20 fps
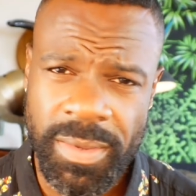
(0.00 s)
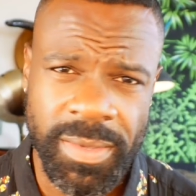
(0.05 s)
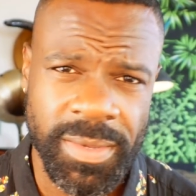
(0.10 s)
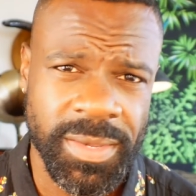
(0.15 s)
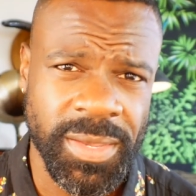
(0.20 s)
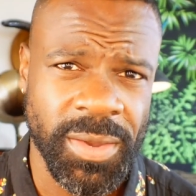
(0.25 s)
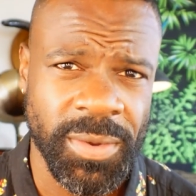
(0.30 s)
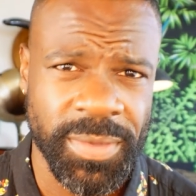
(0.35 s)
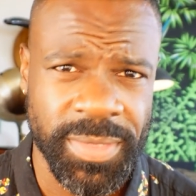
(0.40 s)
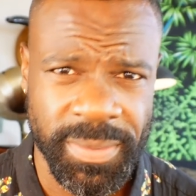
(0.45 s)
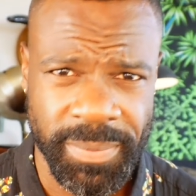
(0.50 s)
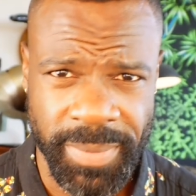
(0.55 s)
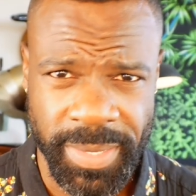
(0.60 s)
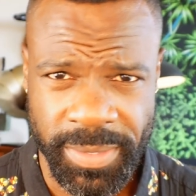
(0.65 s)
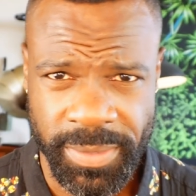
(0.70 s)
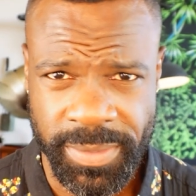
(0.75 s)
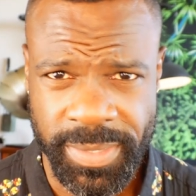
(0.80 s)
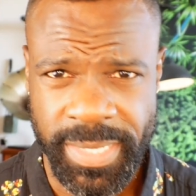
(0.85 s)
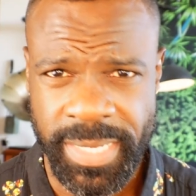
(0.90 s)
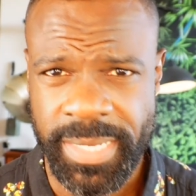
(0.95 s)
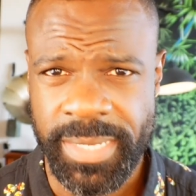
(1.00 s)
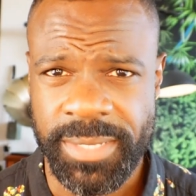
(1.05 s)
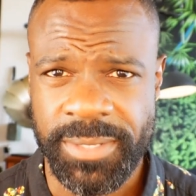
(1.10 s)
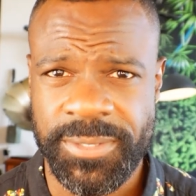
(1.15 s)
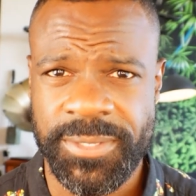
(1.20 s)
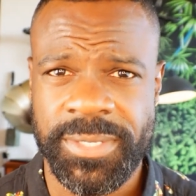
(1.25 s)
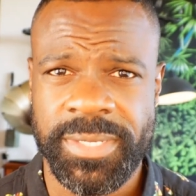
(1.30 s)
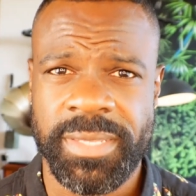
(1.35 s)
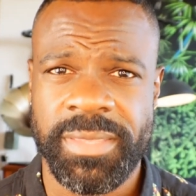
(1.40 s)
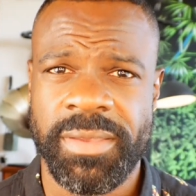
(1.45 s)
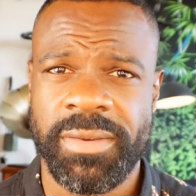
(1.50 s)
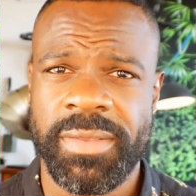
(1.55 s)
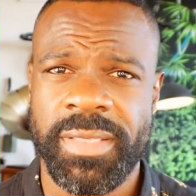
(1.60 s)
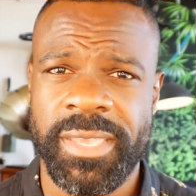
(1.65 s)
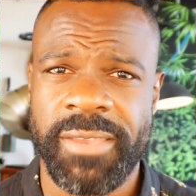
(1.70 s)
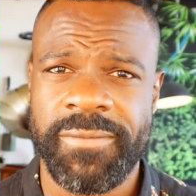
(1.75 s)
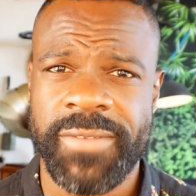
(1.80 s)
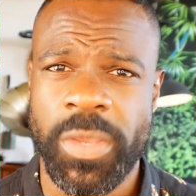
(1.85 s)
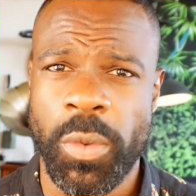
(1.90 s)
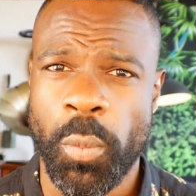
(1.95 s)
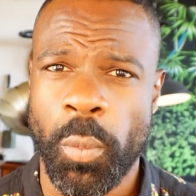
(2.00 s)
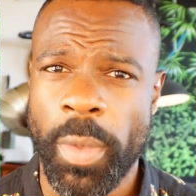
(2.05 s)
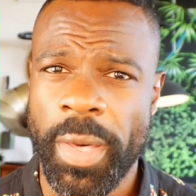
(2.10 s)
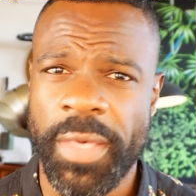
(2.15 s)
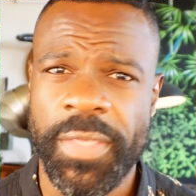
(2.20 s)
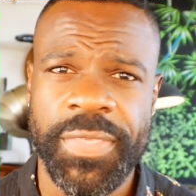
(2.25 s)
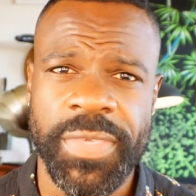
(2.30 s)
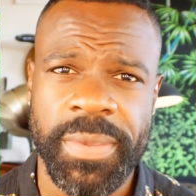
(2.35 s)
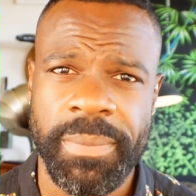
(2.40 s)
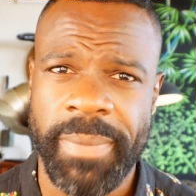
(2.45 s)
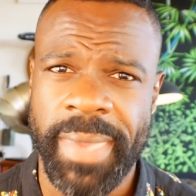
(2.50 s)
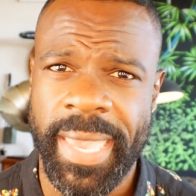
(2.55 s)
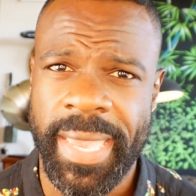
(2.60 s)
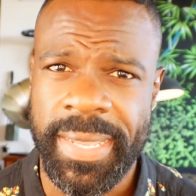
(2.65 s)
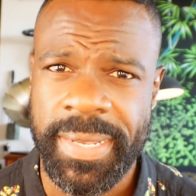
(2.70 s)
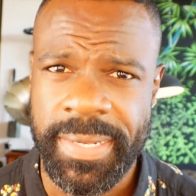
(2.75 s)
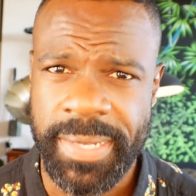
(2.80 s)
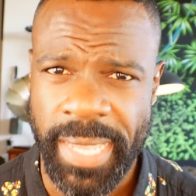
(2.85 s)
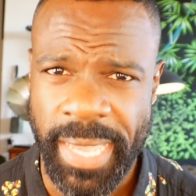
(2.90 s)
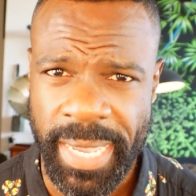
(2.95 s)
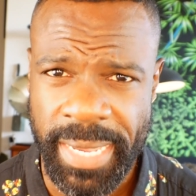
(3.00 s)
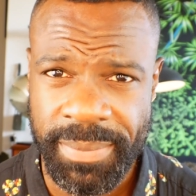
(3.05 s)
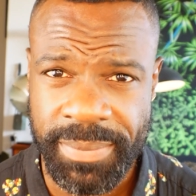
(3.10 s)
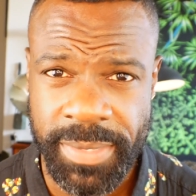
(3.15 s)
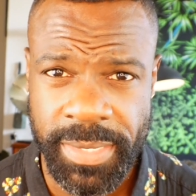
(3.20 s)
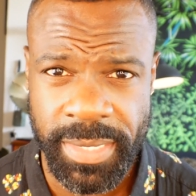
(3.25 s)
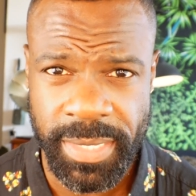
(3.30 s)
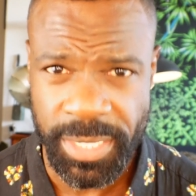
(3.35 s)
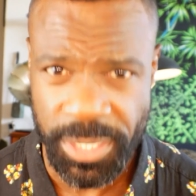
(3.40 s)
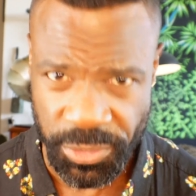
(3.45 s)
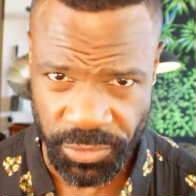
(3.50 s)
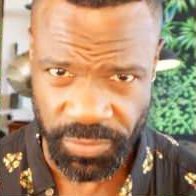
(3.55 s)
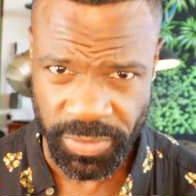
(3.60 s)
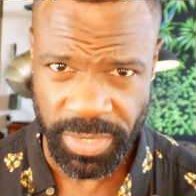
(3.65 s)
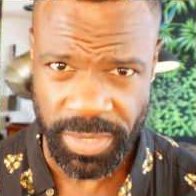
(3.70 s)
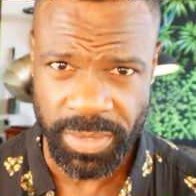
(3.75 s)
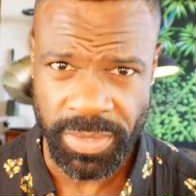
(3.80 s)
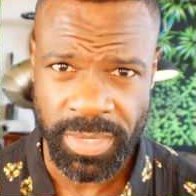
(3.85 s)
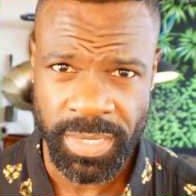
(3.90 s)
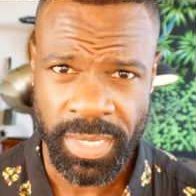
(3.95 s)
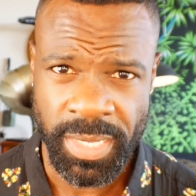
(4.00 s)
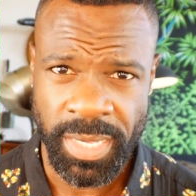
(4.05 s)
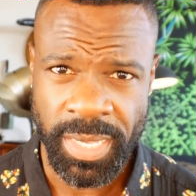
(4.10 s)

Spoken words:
ago in the Middle East, there lived a wealthy man named Israel.